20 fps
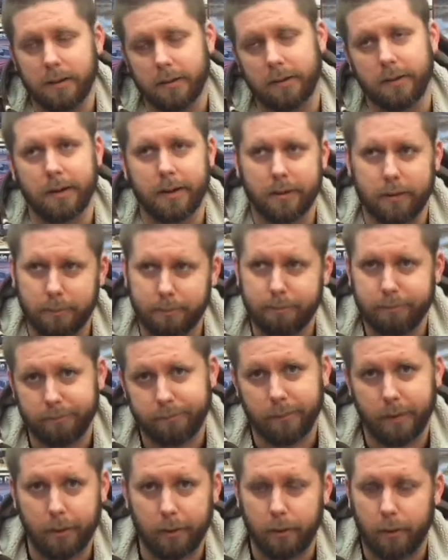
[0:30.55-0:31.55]
Or I guess
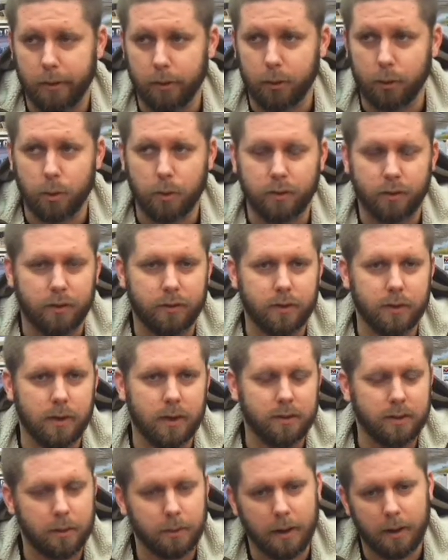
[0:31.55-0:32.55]
they were already at school for a few
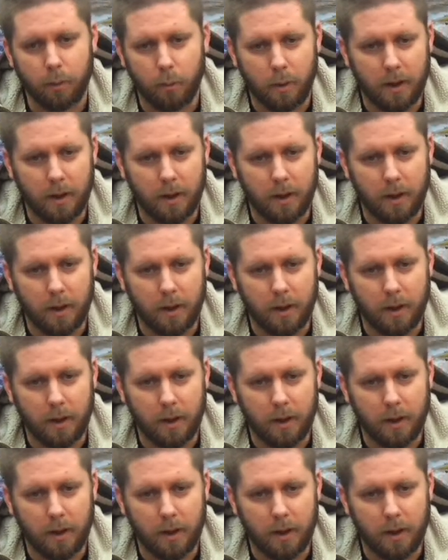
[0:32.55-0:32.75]
days anyway.